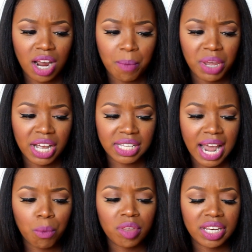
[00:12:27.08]
Because
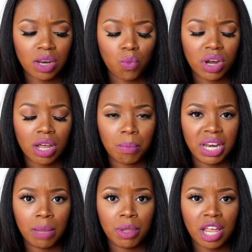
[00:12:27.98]
I really didn't want to
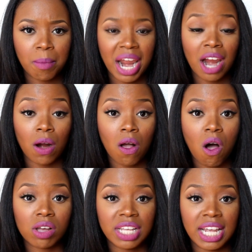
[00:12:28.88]
manipulate my hair and
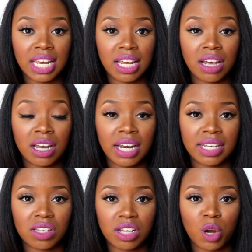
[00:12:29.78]
cause any
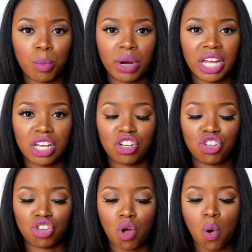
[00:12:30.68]
unnecessary breakage.
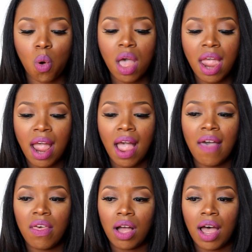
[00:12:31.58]
So
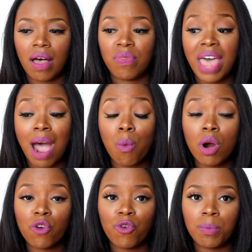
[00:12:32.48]
that
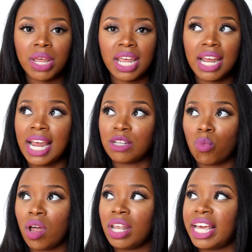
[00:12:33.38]
worked for me, as
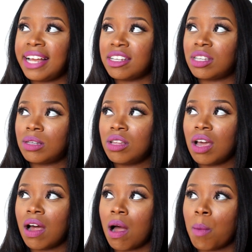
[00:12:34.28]
well as
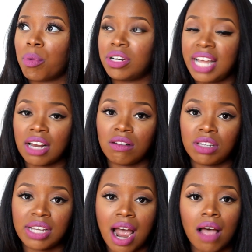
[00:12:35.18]
protective
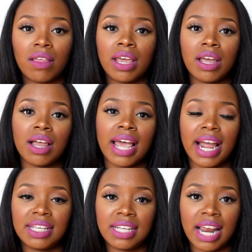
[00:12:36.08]
styling.
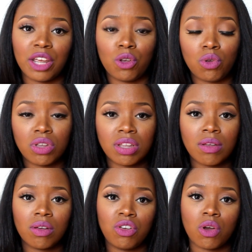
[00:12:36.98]
Like I said, I
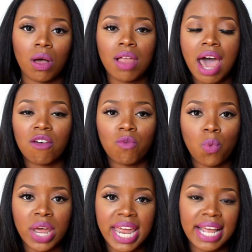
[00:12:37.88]
used, you know, a lot of
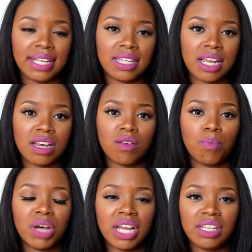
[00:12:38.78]
wigs
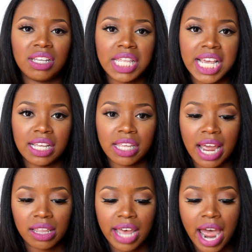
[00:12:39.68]
and buns and things
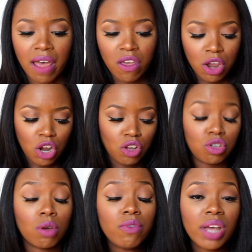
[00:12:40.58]
like that.
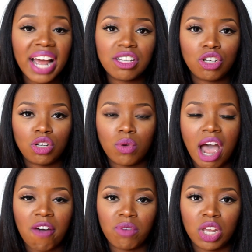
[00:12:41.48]
So if you guys do
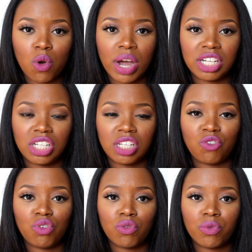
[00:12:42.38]
have any
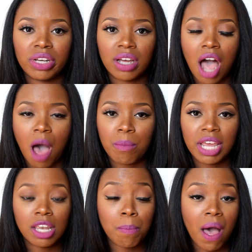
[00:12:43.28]
questions, feel free to
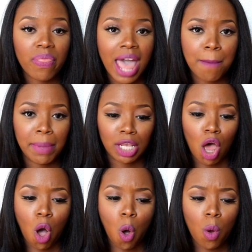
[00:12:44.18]
comment about that
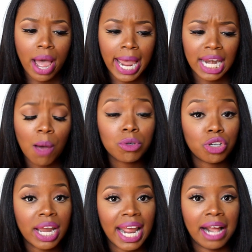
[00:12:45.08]
below, and I will
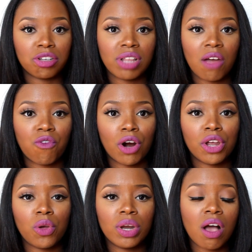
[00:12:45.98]
try to answer that for you.